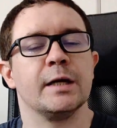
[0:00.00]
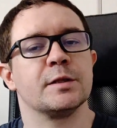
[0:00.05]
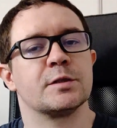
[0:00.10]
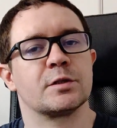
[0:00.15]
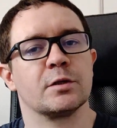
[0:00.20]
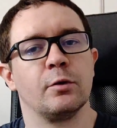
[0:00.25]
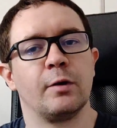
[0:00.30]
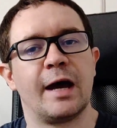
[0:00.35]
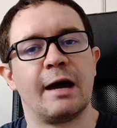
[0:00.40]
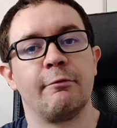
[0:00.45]
And
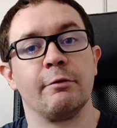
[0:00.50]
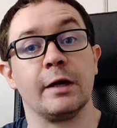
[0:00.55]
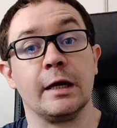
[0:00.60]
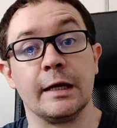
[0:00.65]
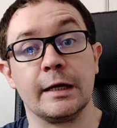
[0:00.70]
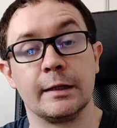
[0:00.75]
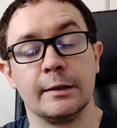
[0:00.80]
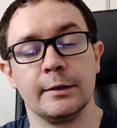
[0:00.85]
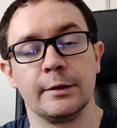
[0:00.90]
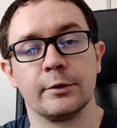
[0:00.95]
so having
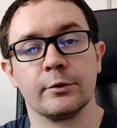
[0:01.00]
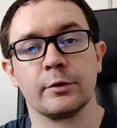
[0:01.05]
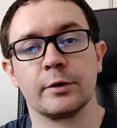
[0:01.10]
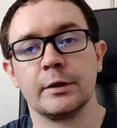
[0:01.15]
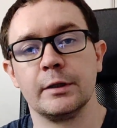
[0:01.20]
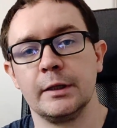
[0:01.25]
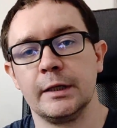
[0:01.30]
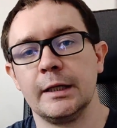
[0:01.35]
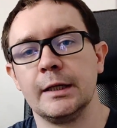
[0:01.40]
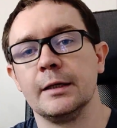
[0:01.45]
a clear,
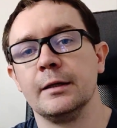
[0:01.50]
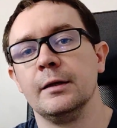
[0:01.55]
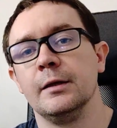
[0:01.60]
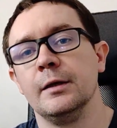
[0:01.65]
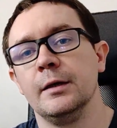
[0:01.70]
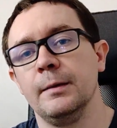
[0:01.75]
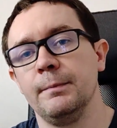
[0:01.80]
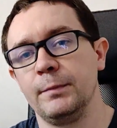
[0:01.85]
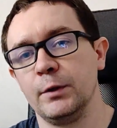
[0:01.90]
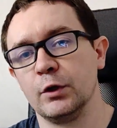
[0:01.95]
clean,
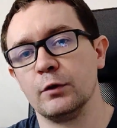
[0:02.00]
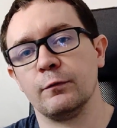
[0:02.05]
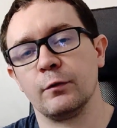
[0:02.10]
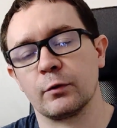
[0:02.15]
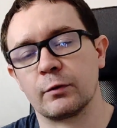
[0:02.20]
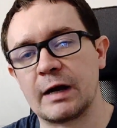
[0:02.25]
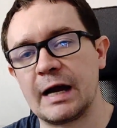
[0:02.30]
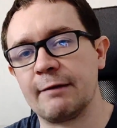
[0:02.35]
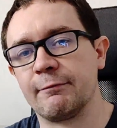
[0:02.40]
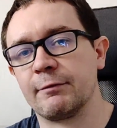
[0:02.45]

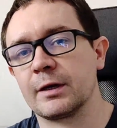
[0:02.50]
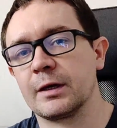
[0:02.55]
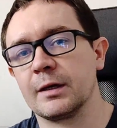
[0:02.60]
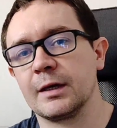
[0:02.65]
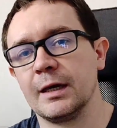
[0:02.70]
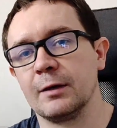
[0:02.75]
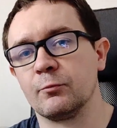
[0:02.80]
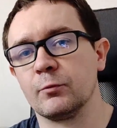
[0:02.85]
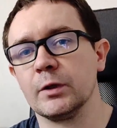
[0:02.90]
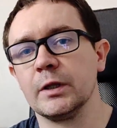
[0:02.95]
beautiful
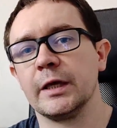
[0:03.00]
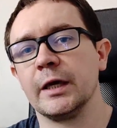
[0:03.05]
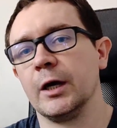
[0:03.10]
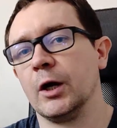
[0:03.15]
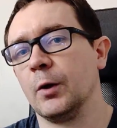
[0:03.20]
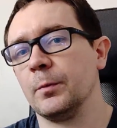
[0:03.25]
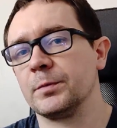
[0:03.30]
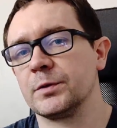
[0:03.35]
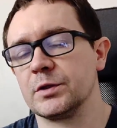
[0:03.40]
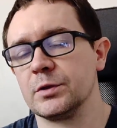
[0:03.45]
graphic can really
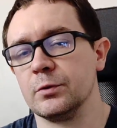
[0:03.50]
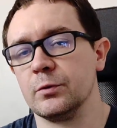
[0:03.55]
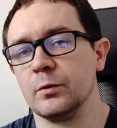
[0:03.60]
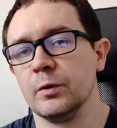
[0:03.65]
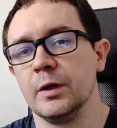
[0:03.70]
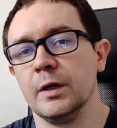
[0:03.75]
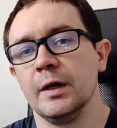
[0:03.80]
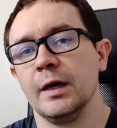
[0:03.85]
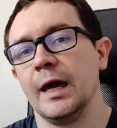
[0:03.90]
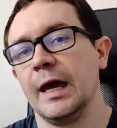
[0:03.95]
help
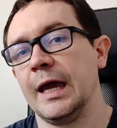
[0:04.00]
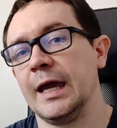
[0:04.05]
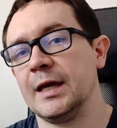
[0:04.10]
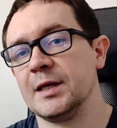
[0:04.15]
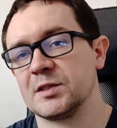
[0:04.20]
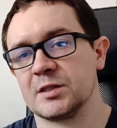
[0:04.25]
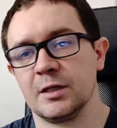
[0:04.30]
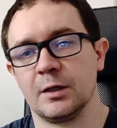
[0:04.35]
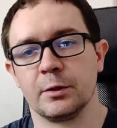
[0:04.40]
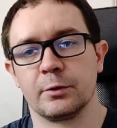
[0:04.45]
to
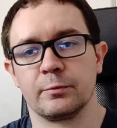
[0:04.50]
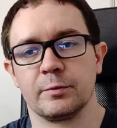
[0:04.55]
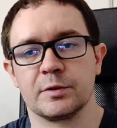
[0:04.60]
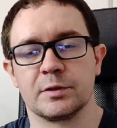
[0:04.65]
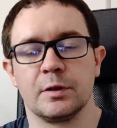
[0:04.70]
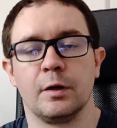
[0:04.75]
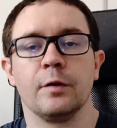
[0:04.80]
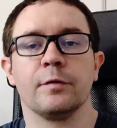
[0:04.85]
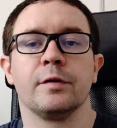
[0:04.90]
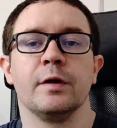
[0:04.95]
A, sell the
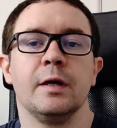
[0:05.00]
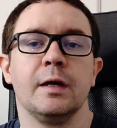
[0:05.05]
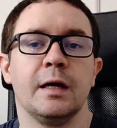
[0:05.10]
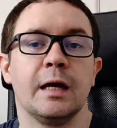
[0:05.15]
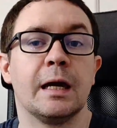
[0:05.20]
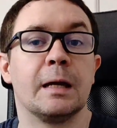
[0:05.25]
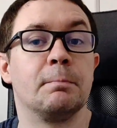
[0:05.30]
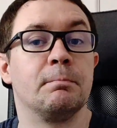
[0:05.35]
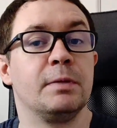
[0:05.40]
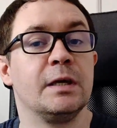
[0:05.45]
result,
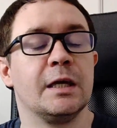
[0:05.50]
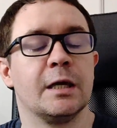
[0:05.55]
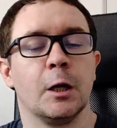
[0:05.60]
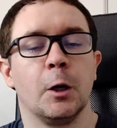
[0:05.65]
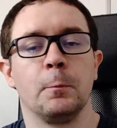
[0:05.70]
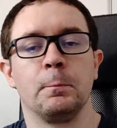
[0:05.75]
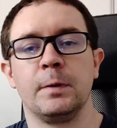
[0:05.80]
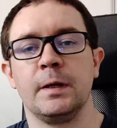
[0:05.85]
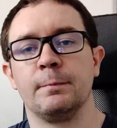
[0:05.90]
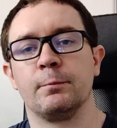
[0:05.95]
and B,
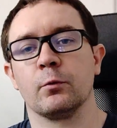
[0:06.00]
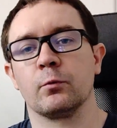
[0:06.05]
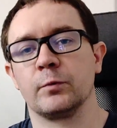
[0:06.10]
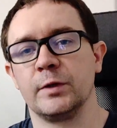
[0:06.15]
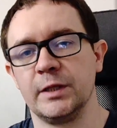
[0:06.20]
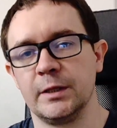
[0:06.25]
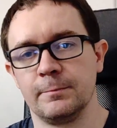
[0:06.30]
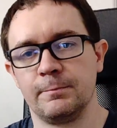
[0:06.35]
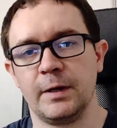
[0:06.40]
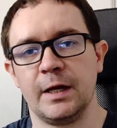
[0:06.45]
help people
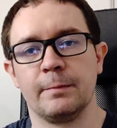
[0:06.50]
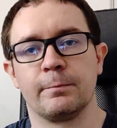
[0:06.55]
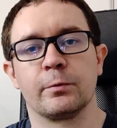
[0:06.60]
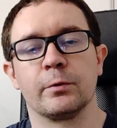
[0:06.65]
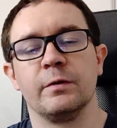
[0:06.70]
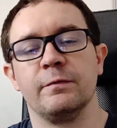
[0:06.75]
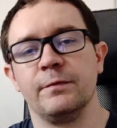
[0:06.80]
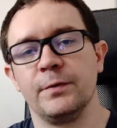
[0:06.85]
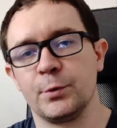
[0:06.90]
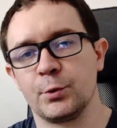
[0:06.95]
read the
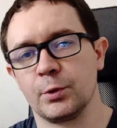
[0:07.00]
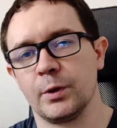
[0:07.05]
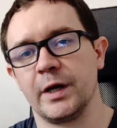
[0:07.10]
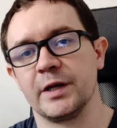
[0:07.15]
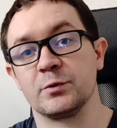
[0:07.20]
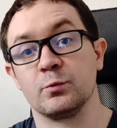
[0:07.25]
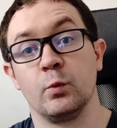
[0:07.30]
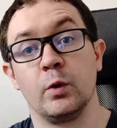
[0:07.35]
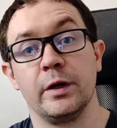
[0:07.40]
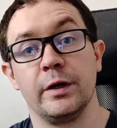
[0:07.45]
paper and
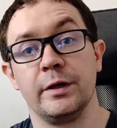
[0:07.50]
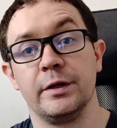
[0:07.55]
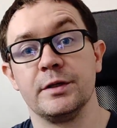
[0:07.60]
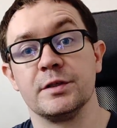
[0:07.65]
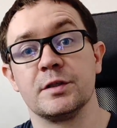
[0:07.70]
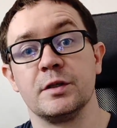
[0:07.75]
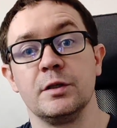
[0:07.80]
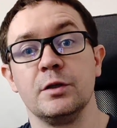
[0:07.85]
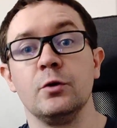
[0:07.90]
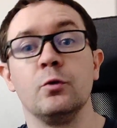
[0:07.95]
visualize what it
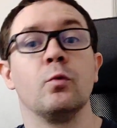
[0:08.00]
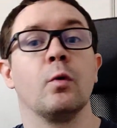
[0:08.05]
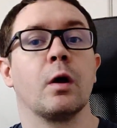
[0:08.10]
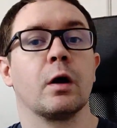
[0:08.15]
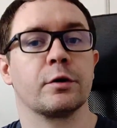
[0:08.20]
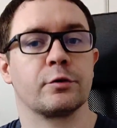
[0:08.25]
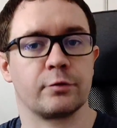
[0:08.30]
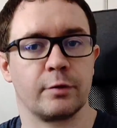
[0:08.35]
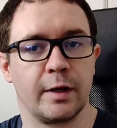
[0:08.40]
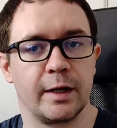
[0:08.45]
is you
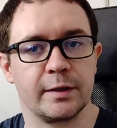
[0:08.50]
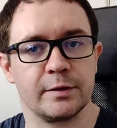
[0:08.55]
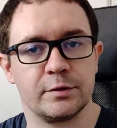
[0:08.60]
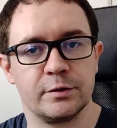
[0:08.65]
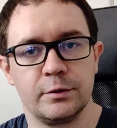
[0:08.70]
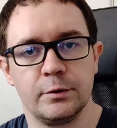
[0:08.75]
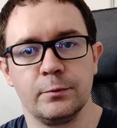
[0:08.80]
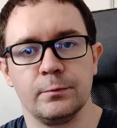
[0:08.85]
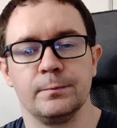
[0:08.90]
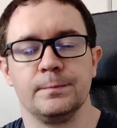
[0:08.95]
are trying
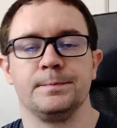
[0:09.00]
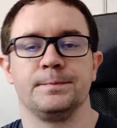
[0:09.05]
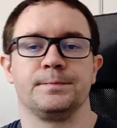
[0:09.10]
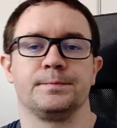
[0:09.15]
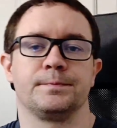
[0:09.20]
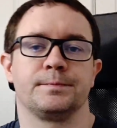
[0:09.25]
to do.